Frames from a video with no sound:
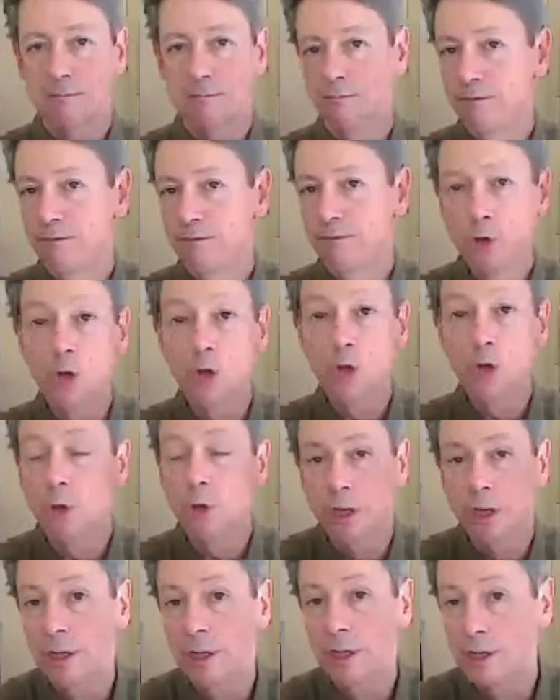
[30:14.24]

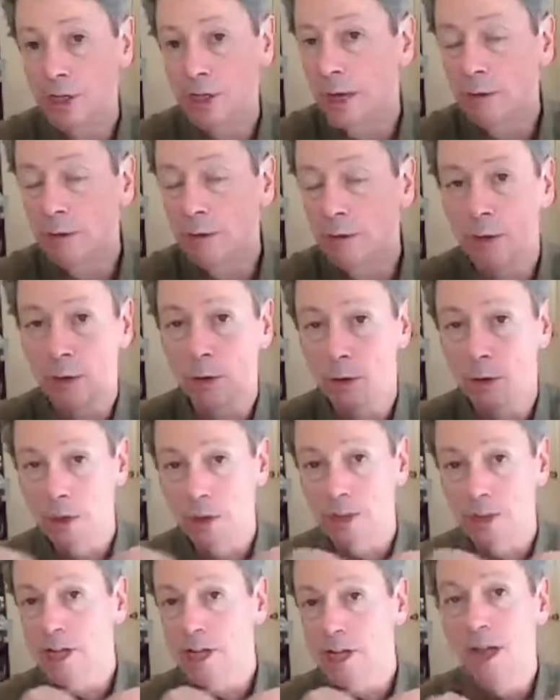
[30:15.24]
fluid in general or its
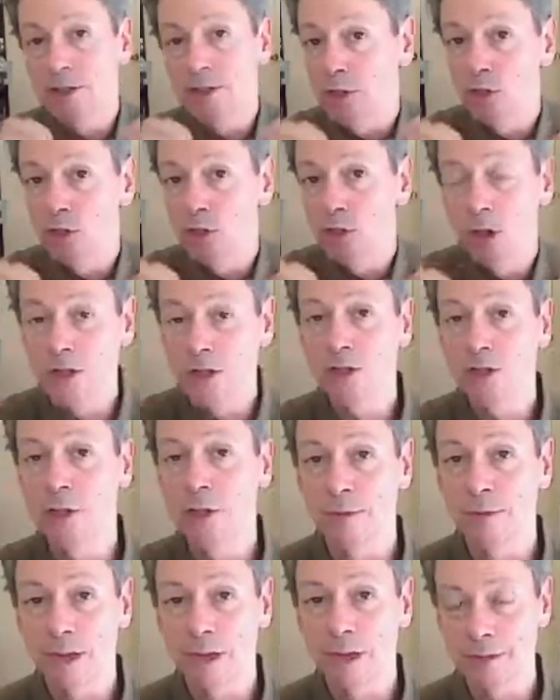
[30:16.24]
concentration of
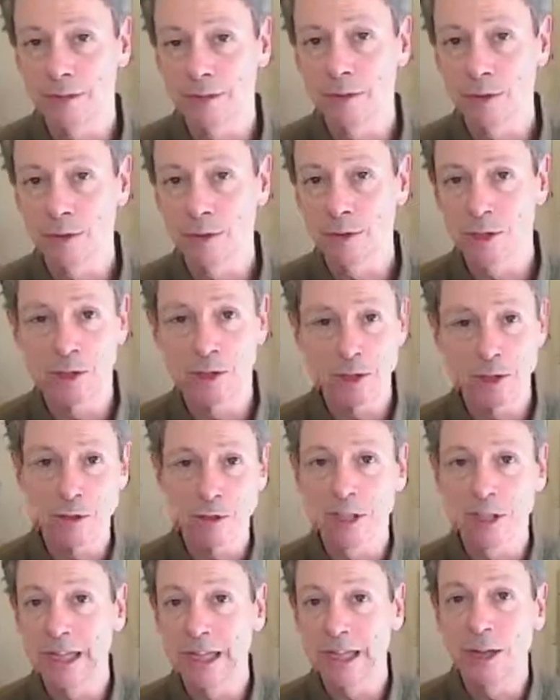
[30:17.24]
oxytocin in certain
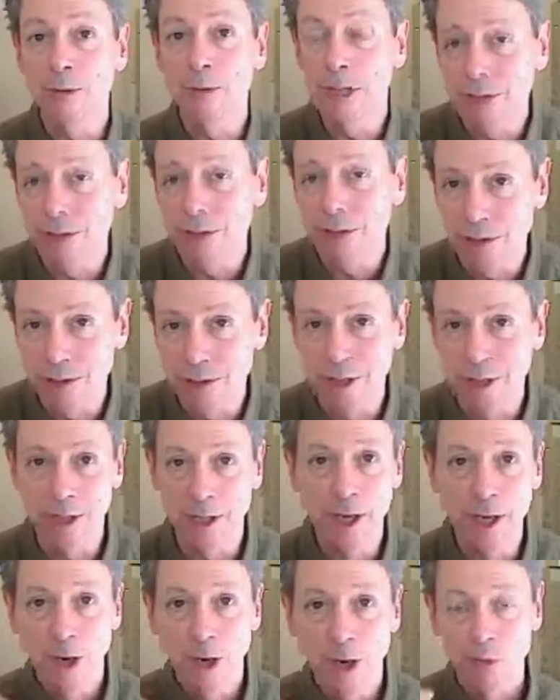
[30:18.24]
key regions like
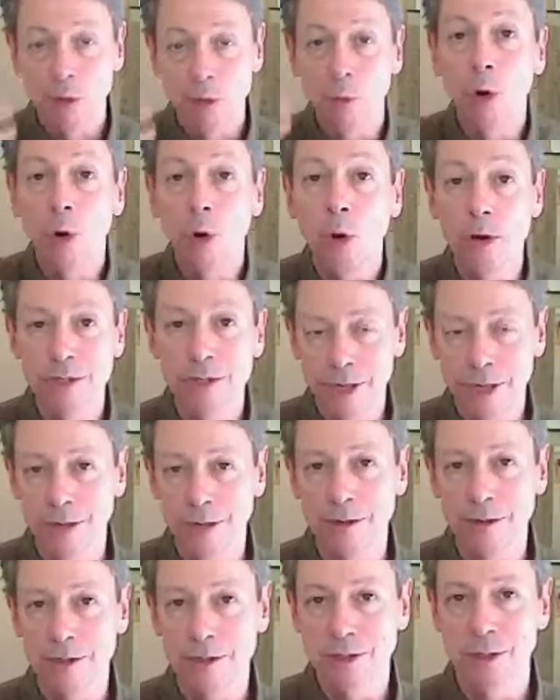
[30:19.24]
reward
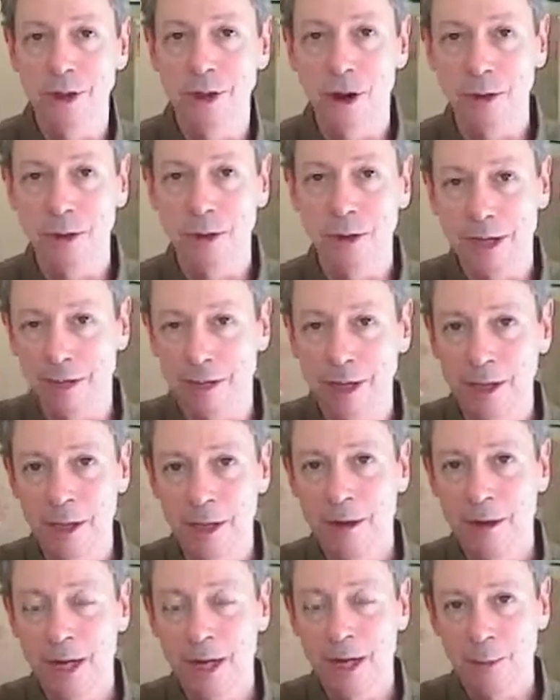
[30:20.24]
centers, you know, in the
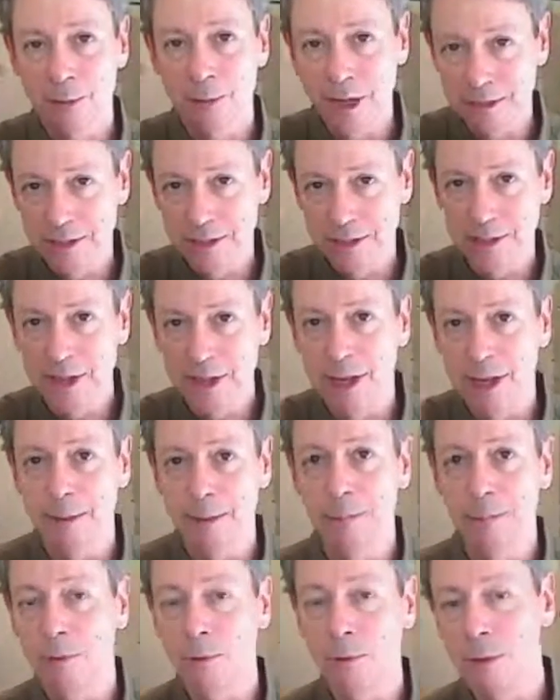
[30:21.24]
brainstem
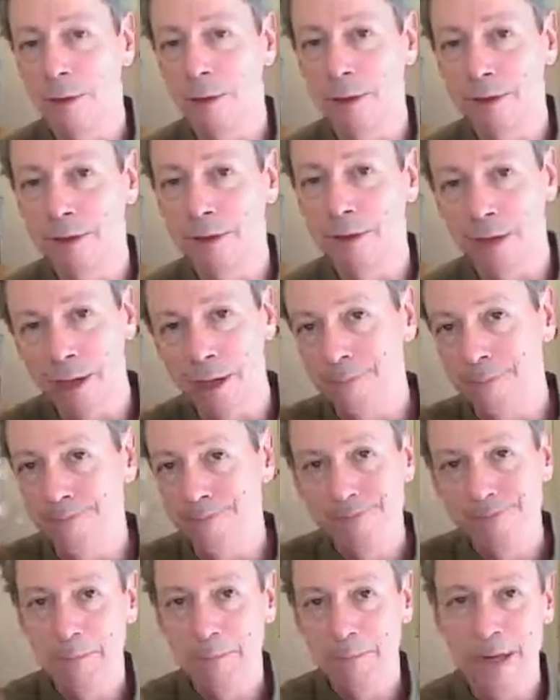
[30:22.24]
or in the
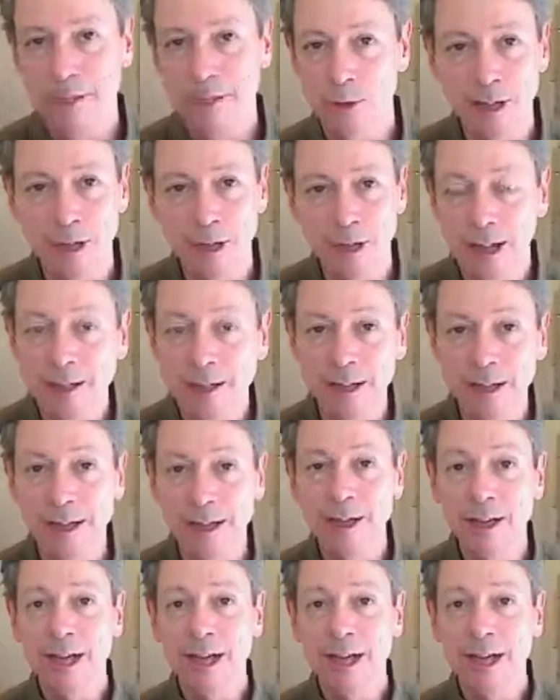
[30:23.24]
basal ganglia,